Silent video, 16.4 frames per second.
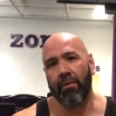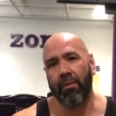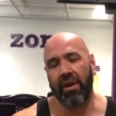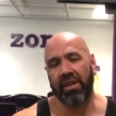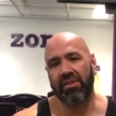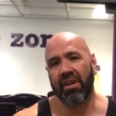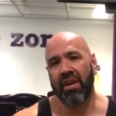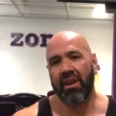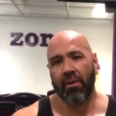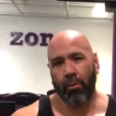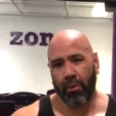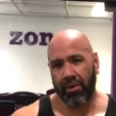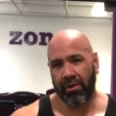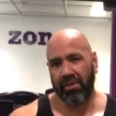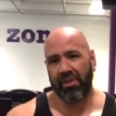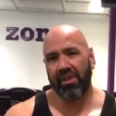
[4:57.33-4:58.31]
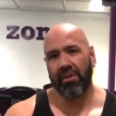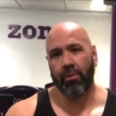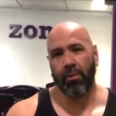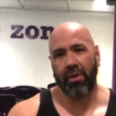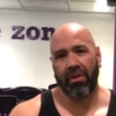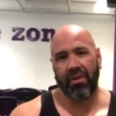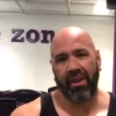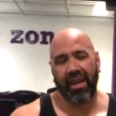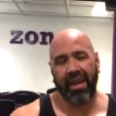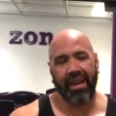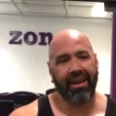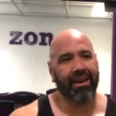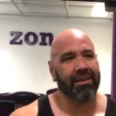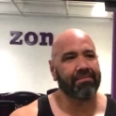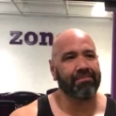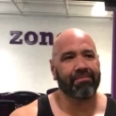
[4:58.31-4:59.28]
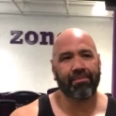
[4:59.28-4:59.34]
Whereas when you're dealing with
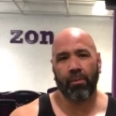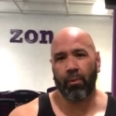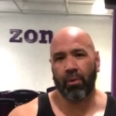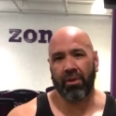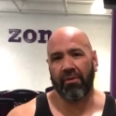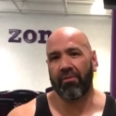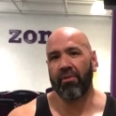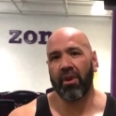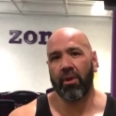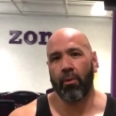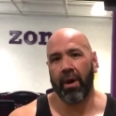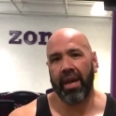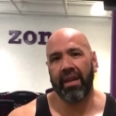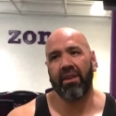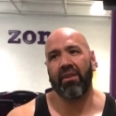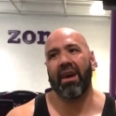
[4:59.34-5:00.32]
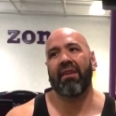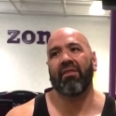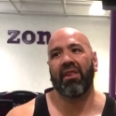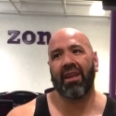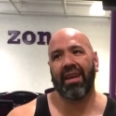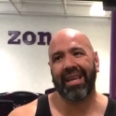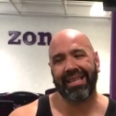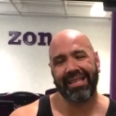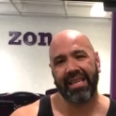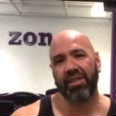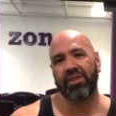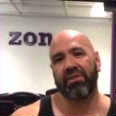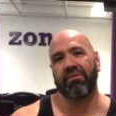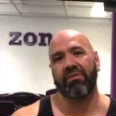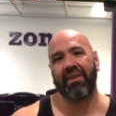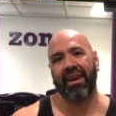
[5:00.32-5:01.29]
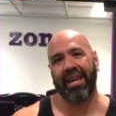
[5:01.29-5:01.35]
a free weight, you have a lot of tension
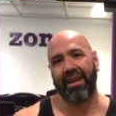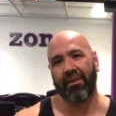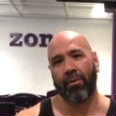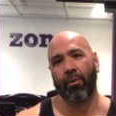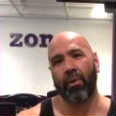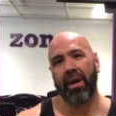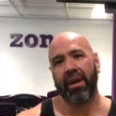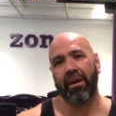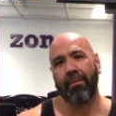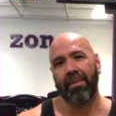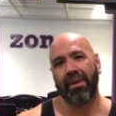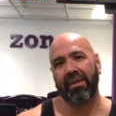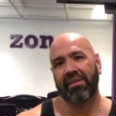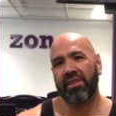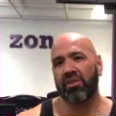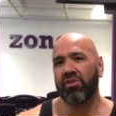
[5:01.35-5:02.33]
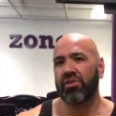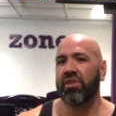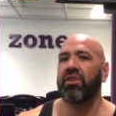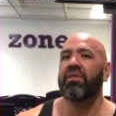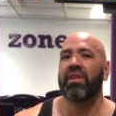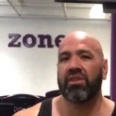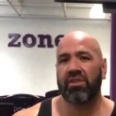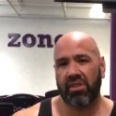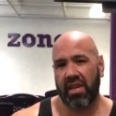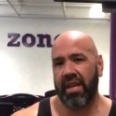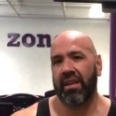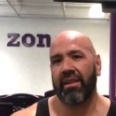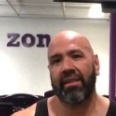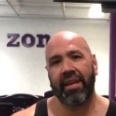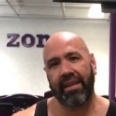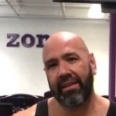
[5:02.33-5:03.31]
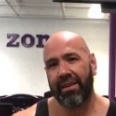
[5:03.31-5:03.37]
fighting on the way up, but essentially you can just kind of
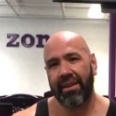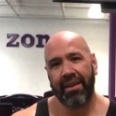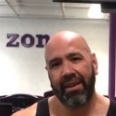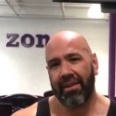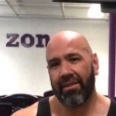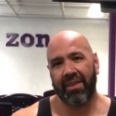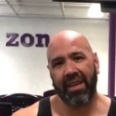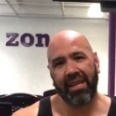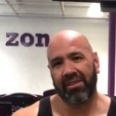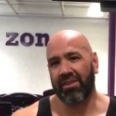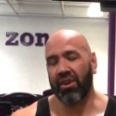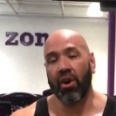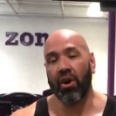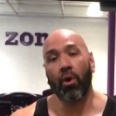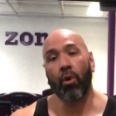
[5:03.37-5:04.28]
let things go